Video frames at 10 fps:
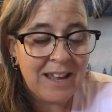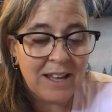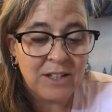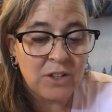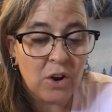
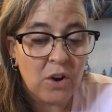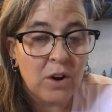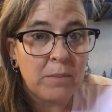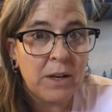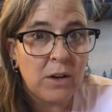is
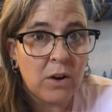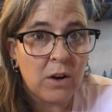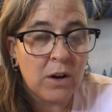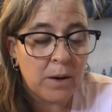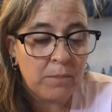arm in
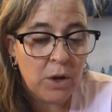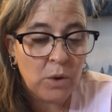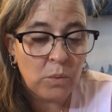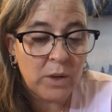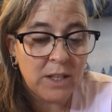arm
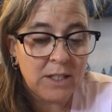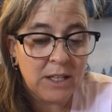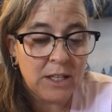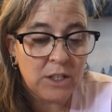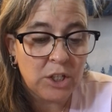with the
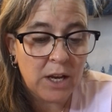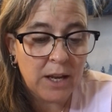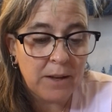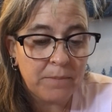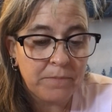DJ.